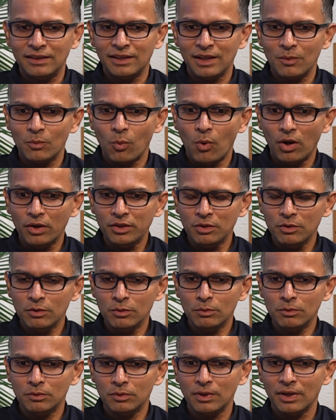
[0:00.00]
want
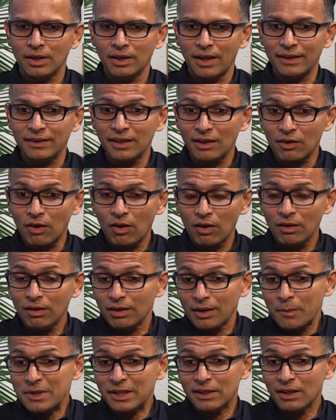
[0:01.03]
to, and they're all,
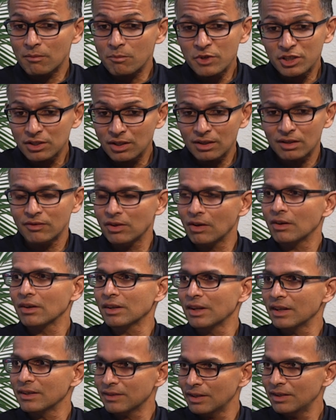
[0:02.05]
I mean, they're mission-driven
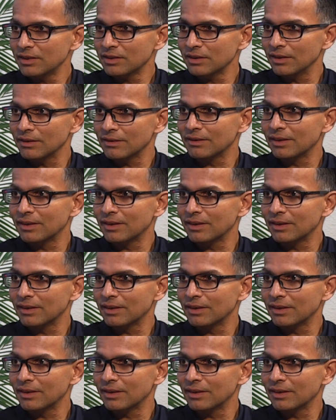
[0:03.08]
organizations.